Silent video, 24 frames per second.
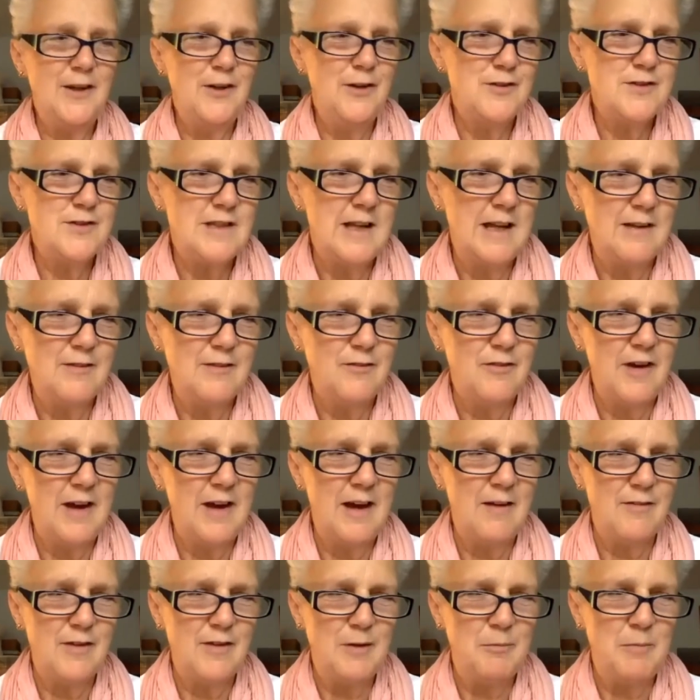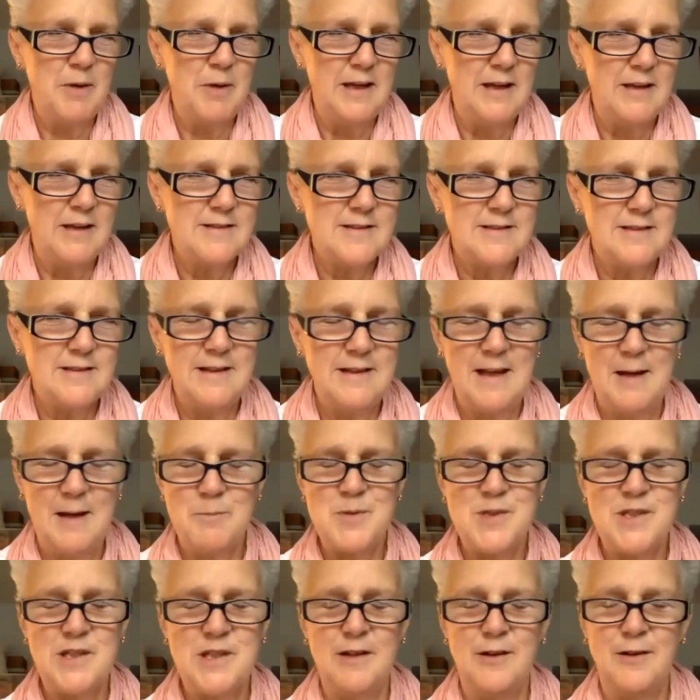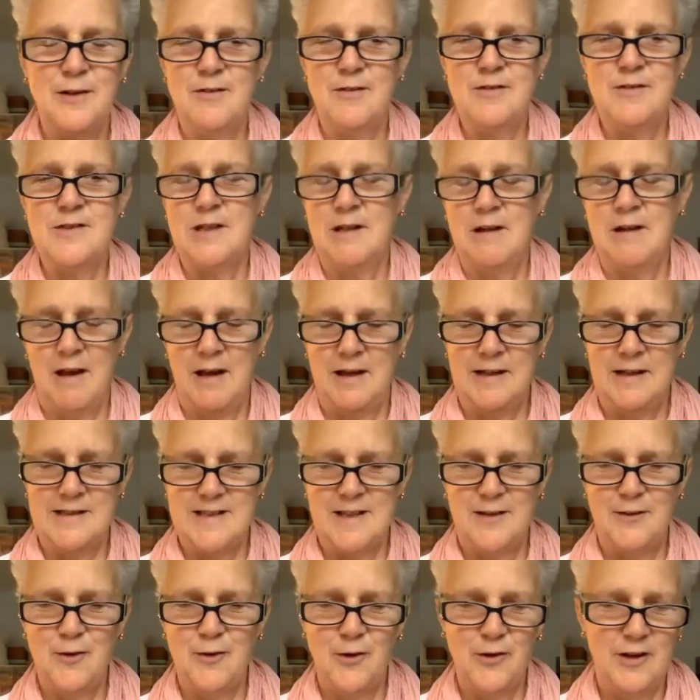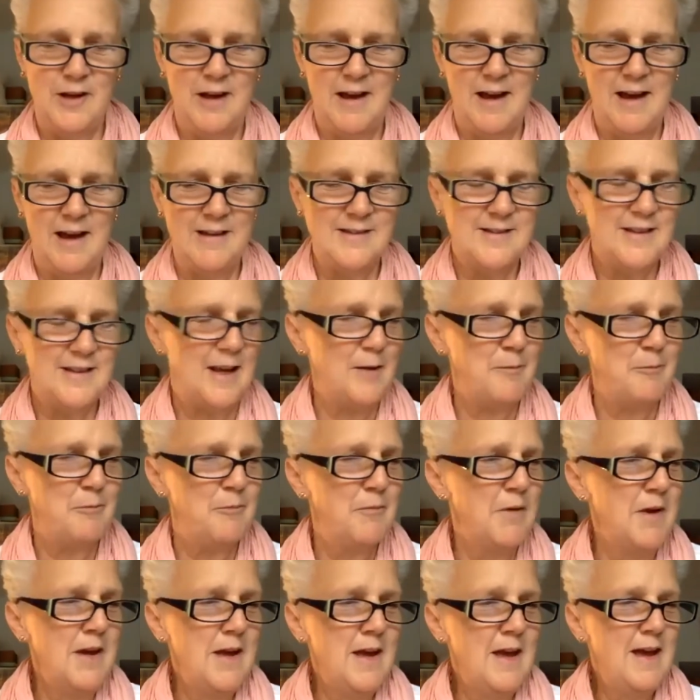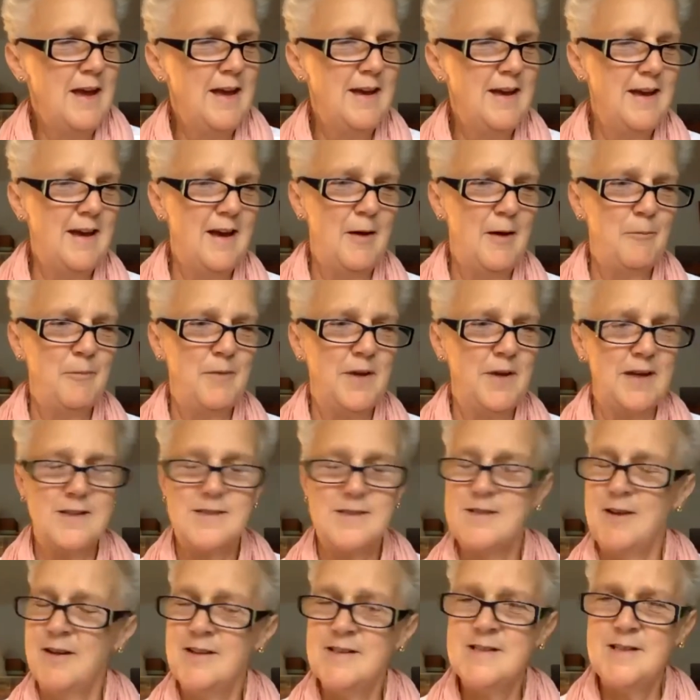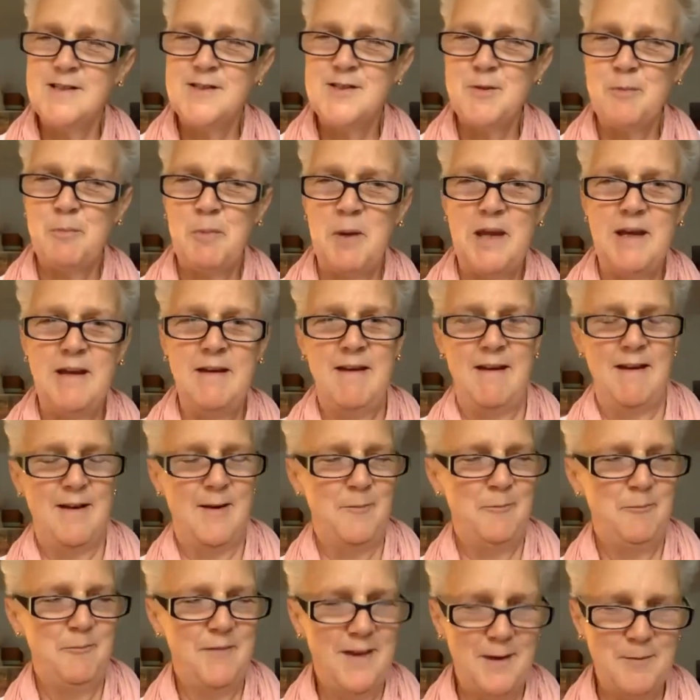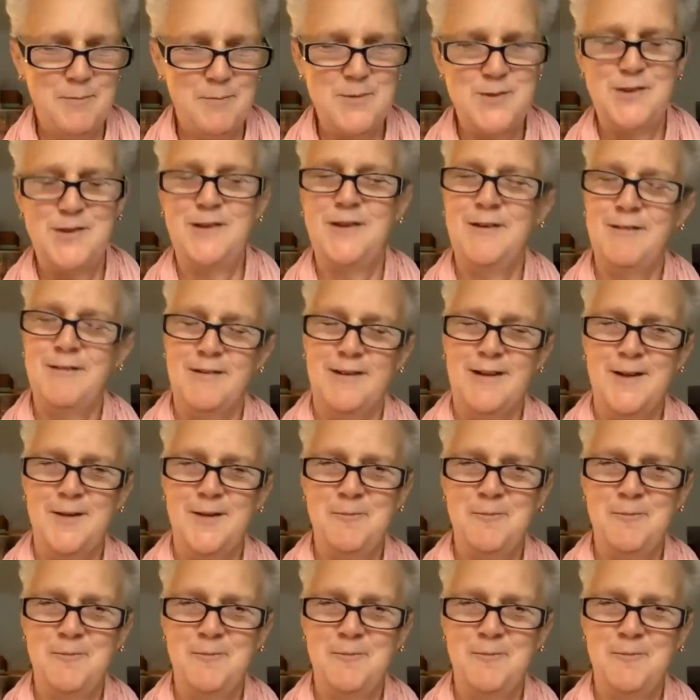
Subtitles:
Stan, for having me. It's an absolute delight and honour, and I'm excited to be here. Absolutely.